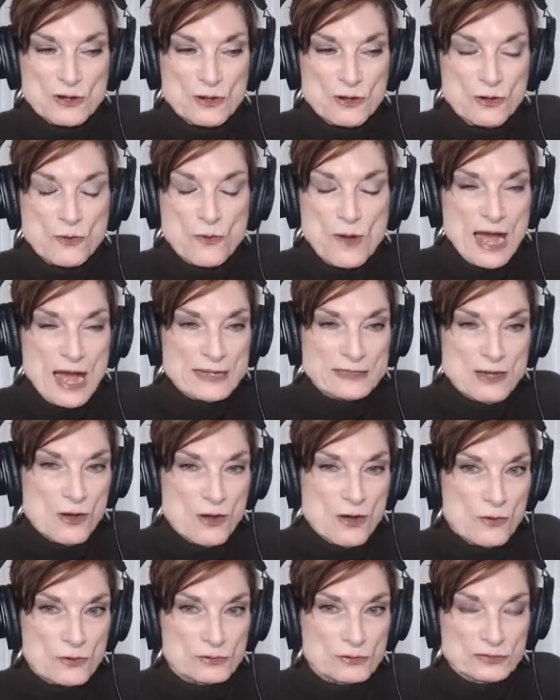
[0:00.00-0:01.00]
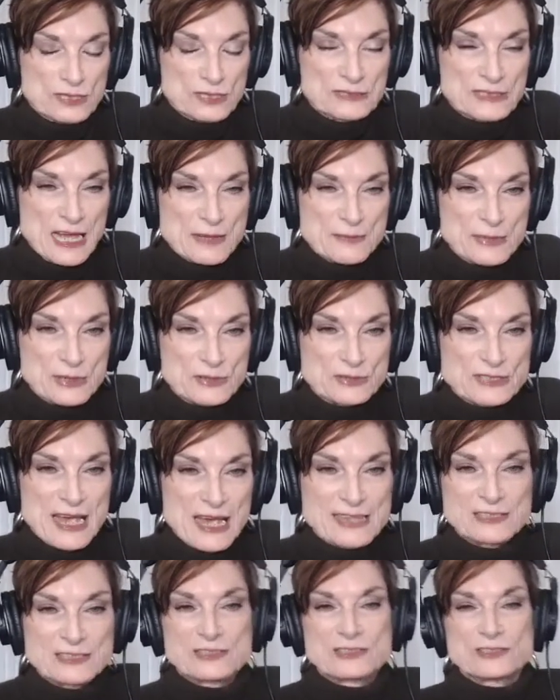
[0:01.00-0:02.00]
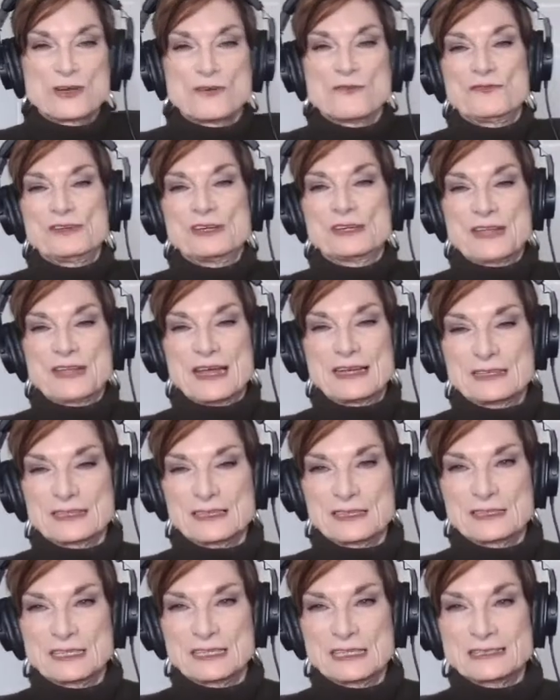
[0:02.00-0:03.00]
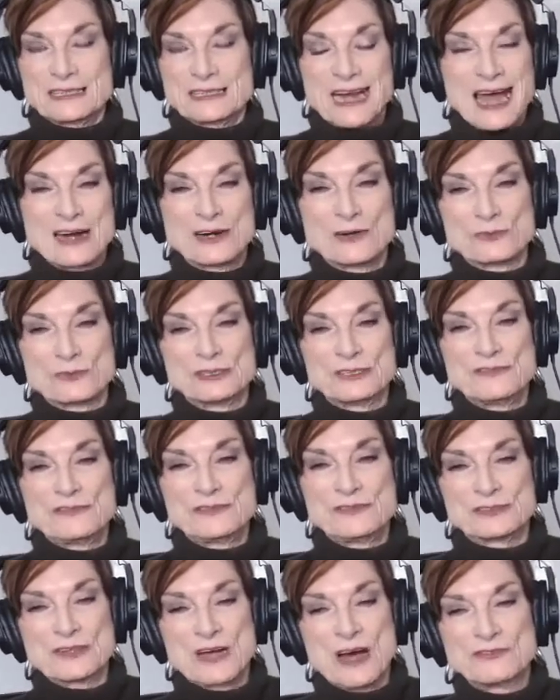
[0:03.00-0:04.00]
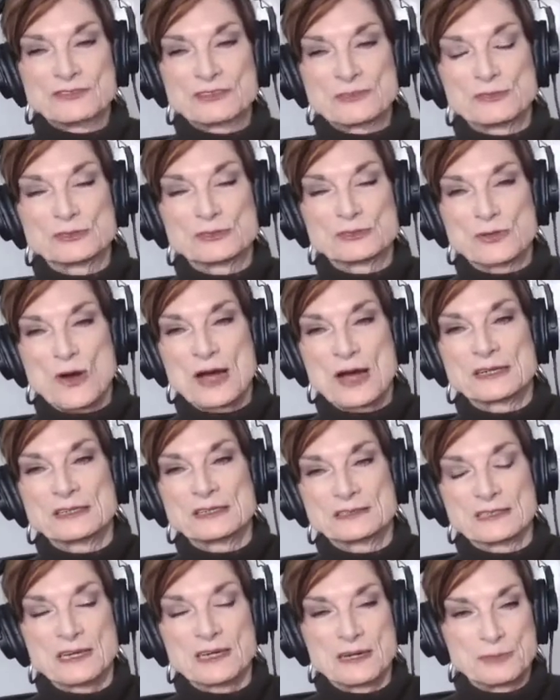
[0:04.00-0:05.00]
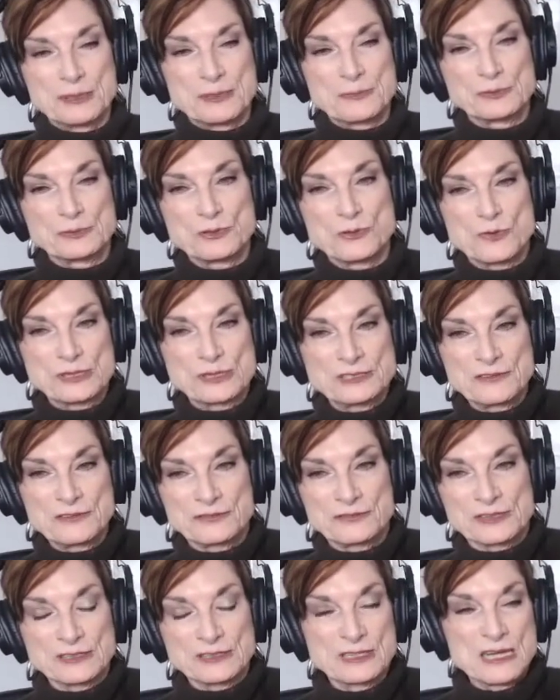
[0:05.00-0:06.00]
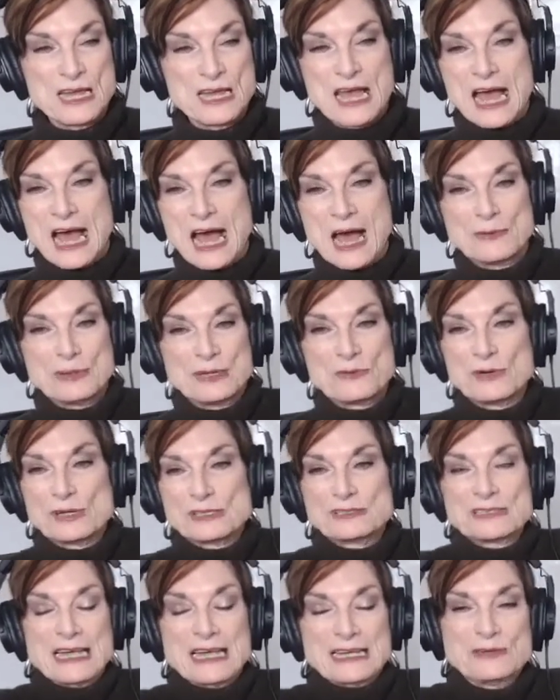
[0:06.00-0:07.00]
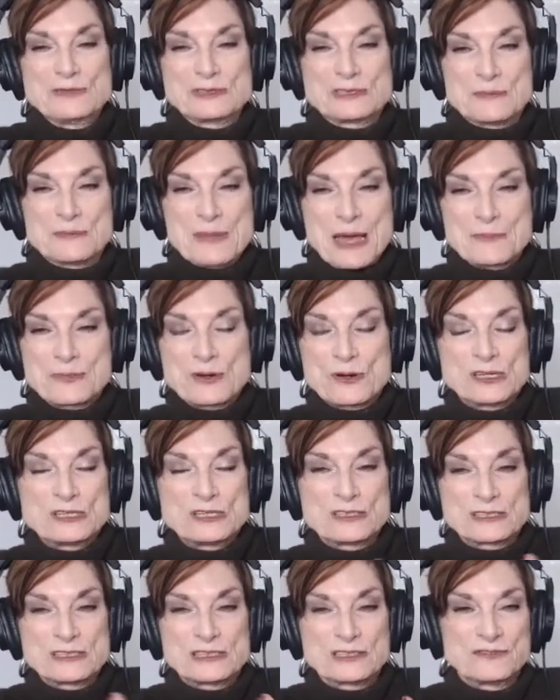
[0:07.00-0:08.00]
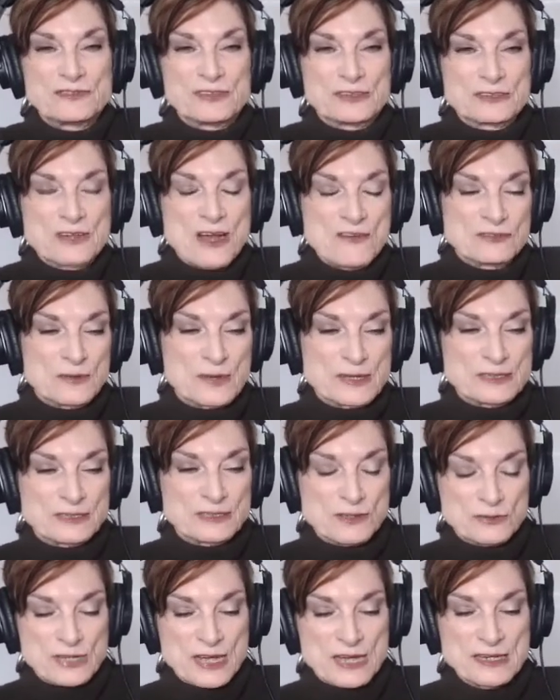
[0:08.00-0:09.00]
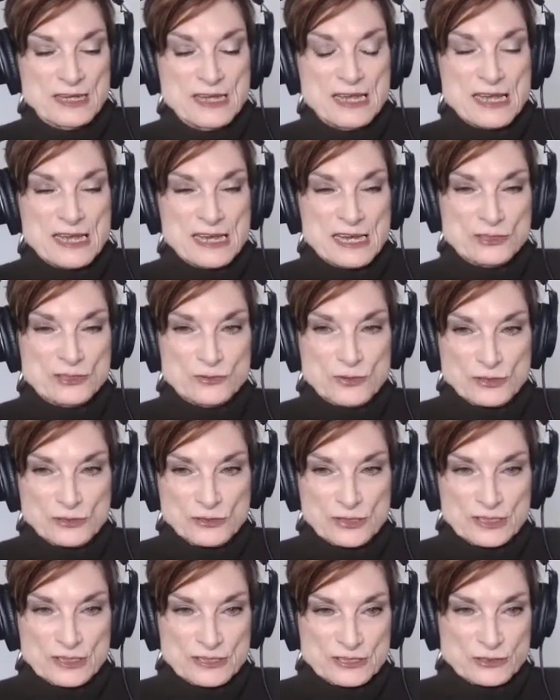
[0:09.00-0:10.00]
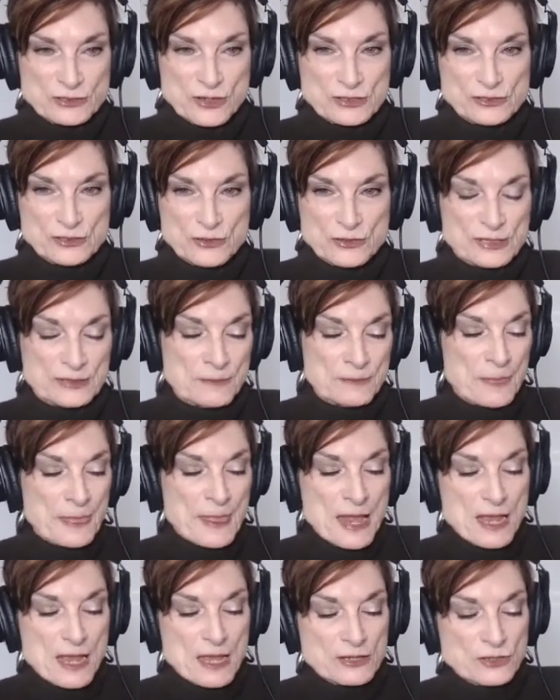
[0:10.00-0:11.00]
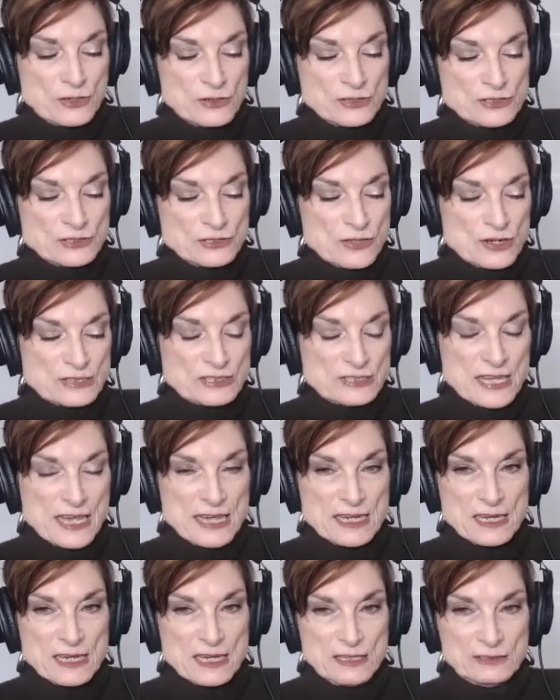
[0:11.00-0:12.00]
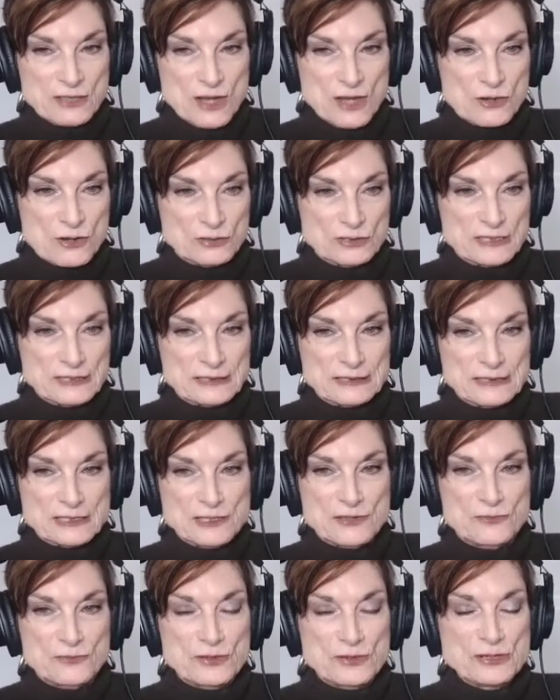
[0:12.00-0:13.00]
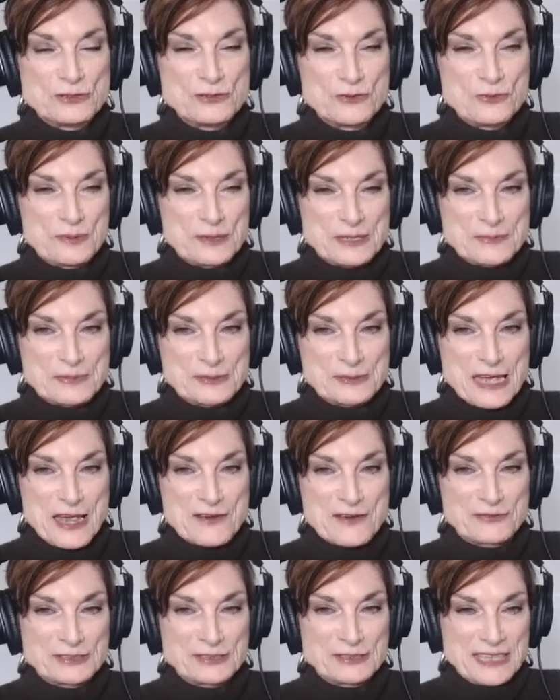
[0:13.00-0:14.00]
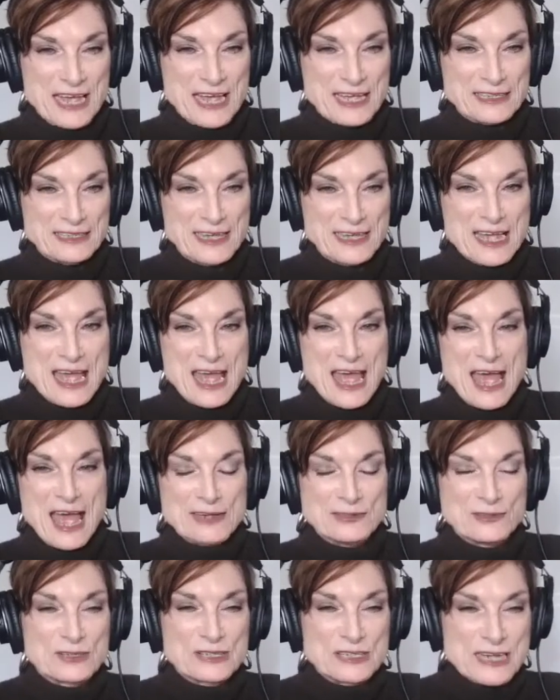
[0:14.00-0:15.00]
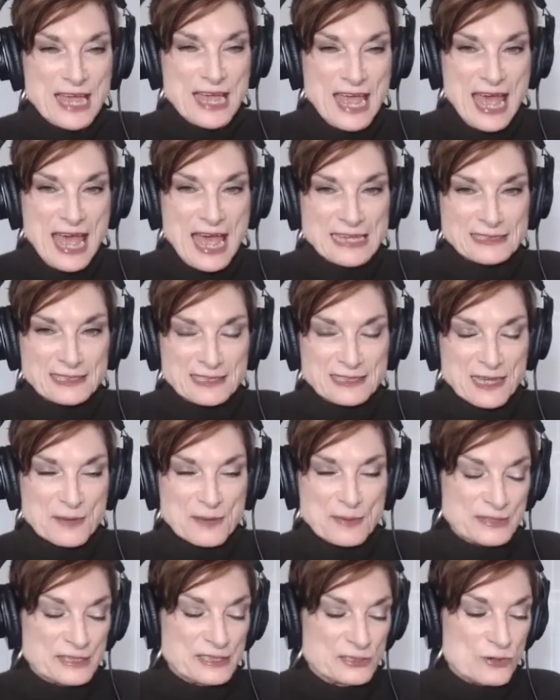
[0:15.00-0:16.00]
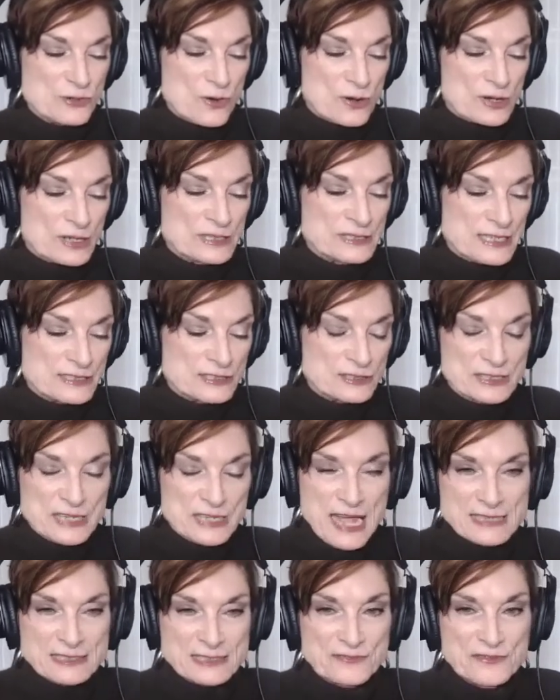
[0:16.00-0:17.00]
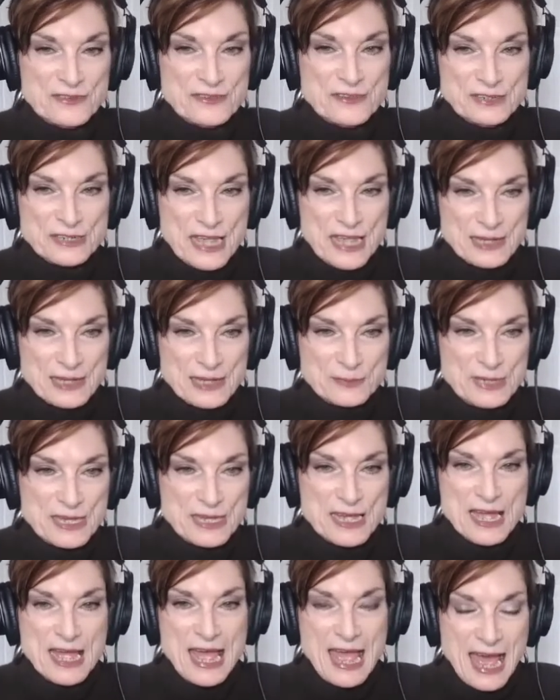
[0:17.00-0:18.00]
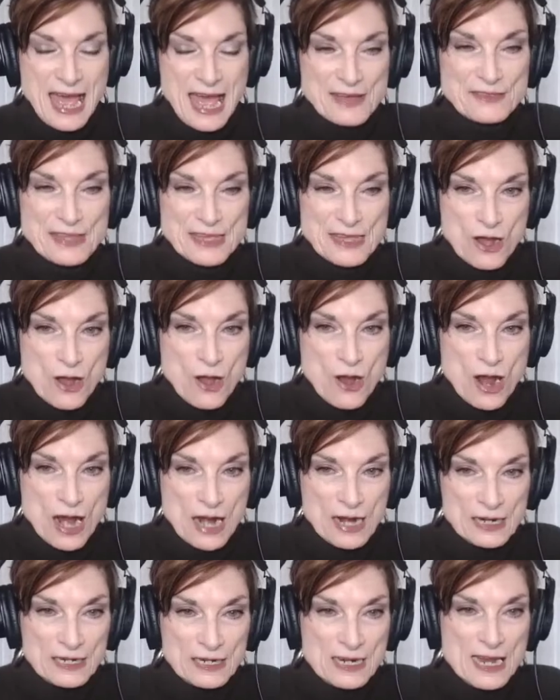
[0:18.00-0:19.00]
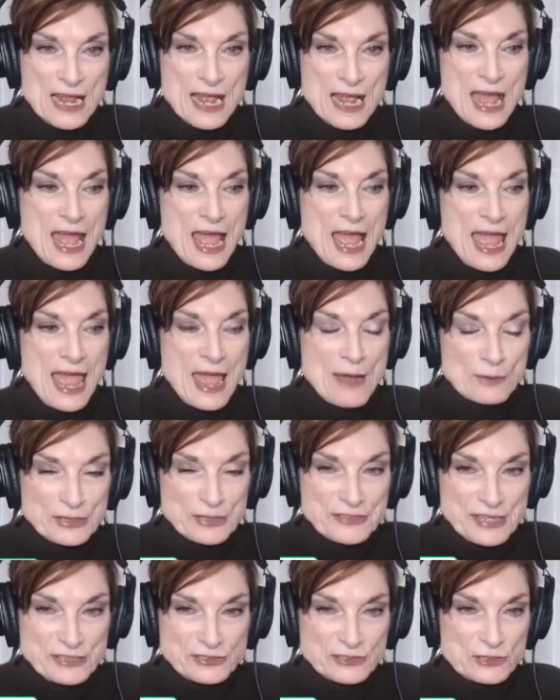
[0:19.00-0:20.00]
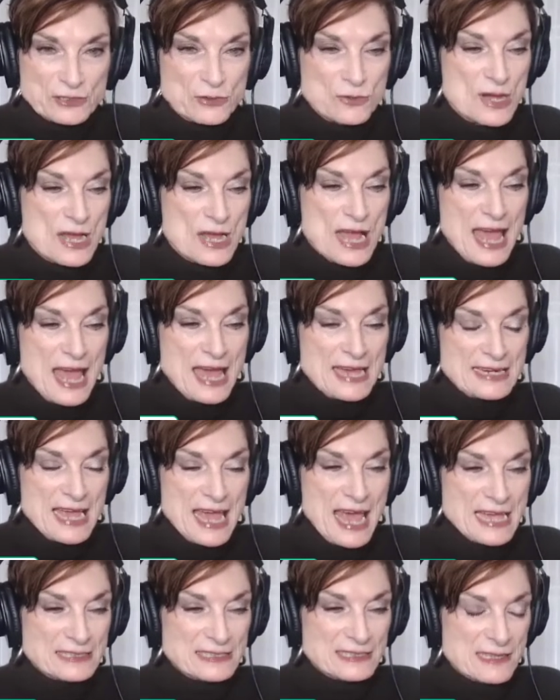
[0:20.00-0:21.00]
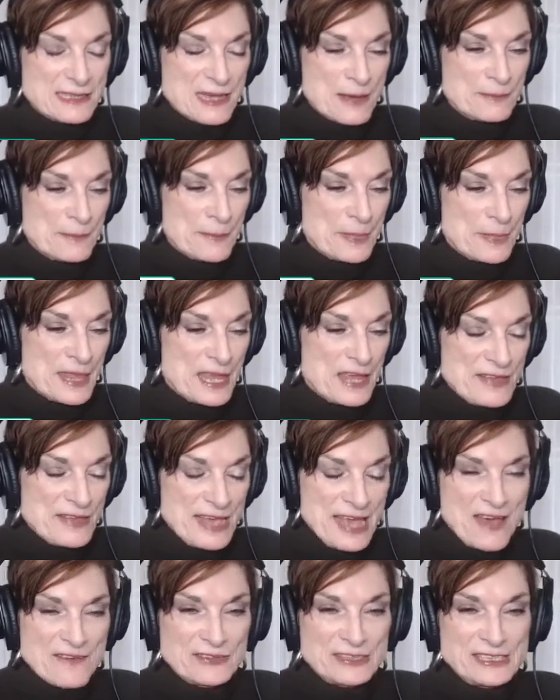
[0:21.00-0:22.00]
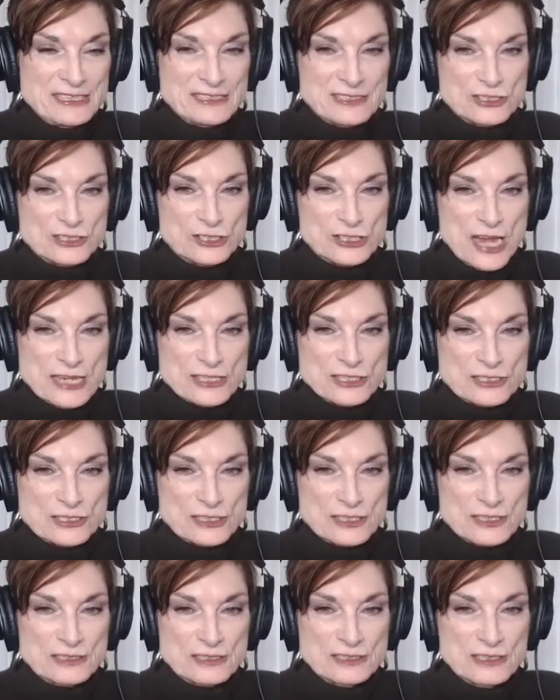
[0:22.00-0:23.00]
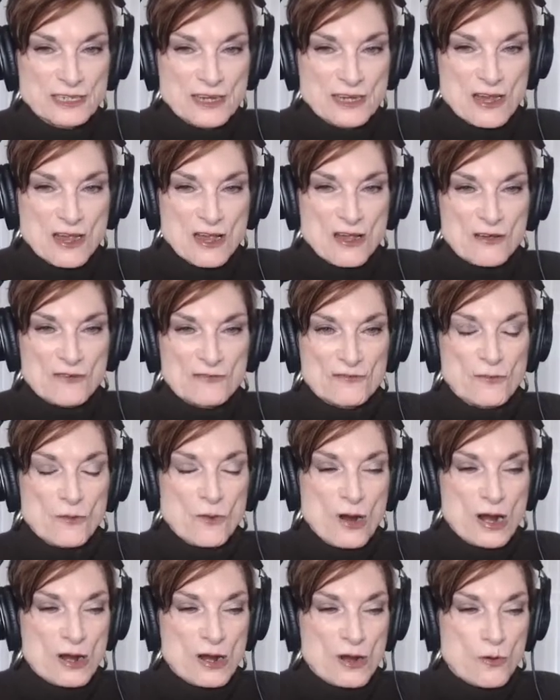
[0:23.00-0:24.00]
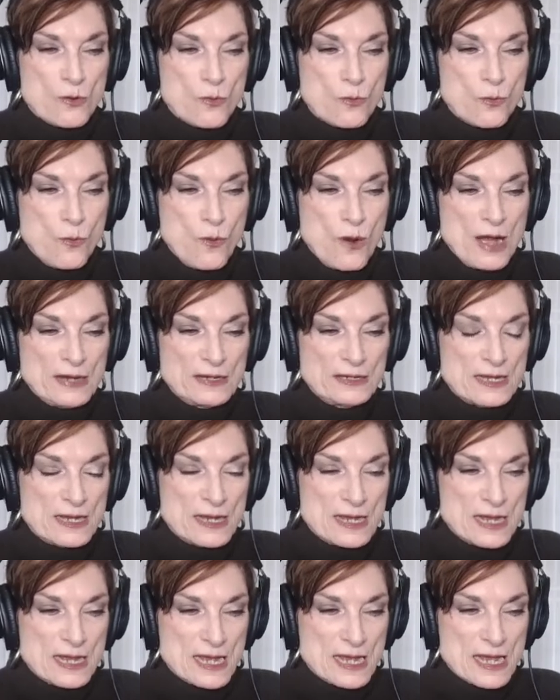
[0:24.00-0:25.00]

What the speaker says: who I know or who look like me because I just don't feel that. He said, I don't really feel comfortable talking to people who are different. I mean, it wasn't like he was a bad person. He just didn't feel comfortable. I said, okay, here's what you're going to start doing. You're going to start saying hello to at least 3 new people every day. And you're going to ask them, and in your organization, you ask them for their name, how they are, and what they do, and ask them if they have any suggestions for what